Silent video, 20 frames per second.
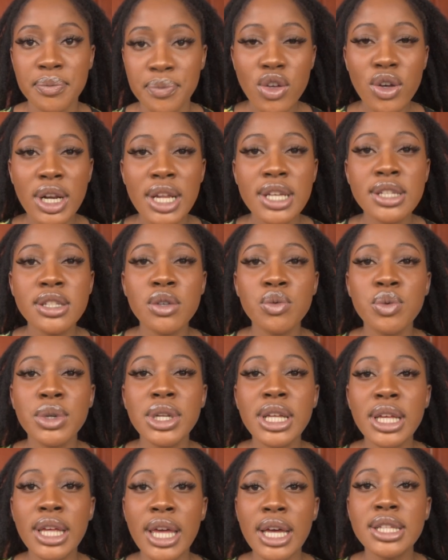Your cleanser
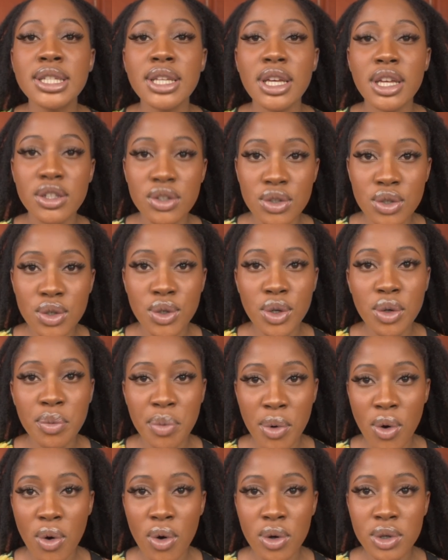really gets into your
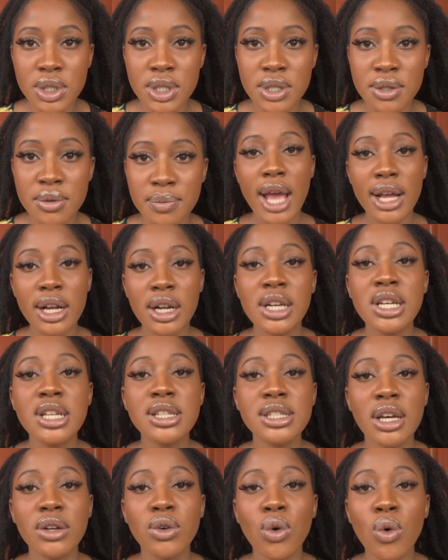pores and
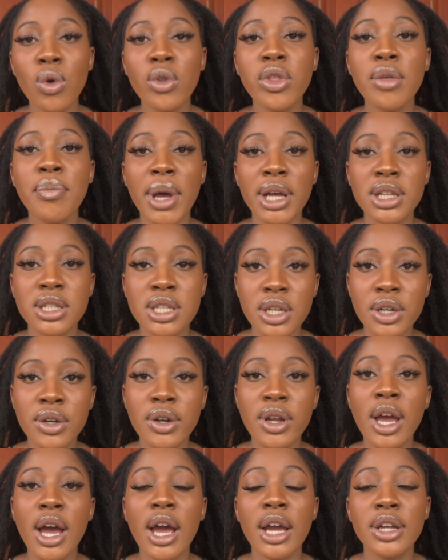cleans out all the
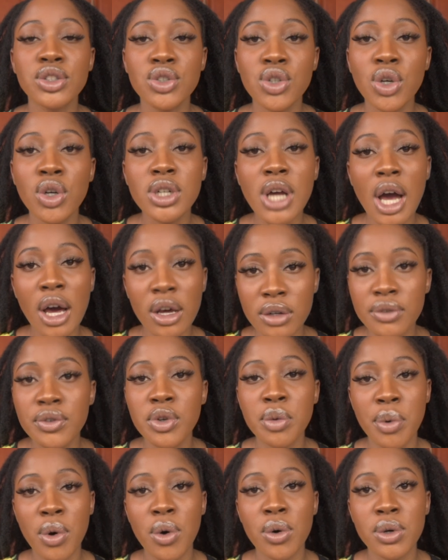bacteria and dirt out of
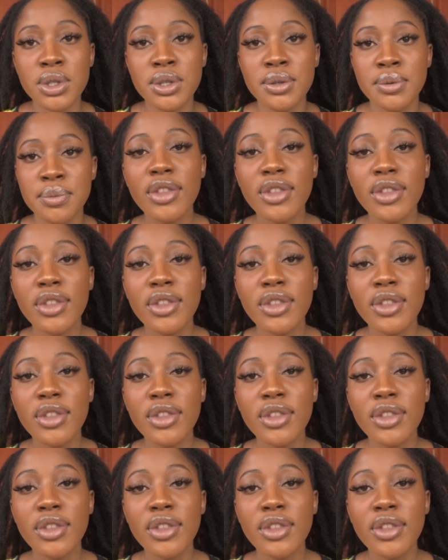your pores.